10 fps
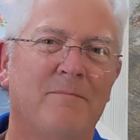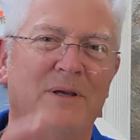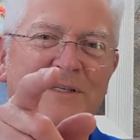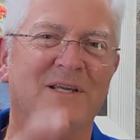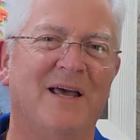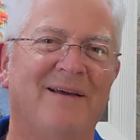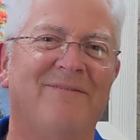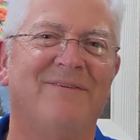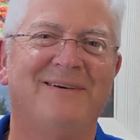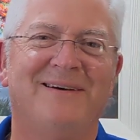Be
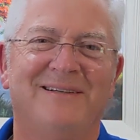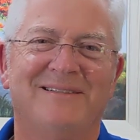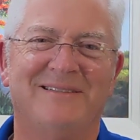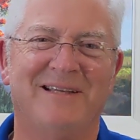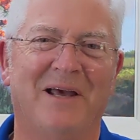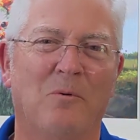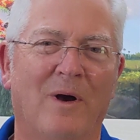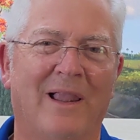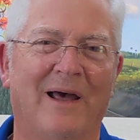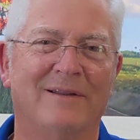safe. Stay
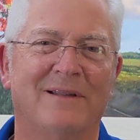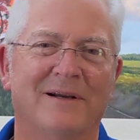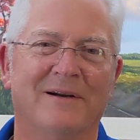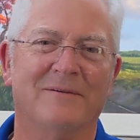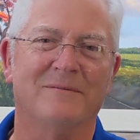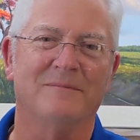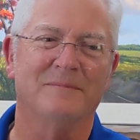well out there.